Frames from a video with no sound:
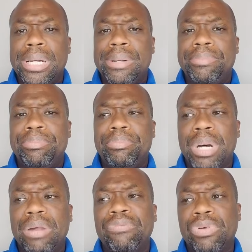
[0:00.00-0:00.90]
Um,
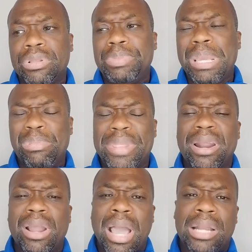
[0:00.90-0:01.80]
but for the people
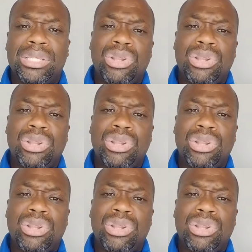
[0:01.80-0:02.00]
that are kind of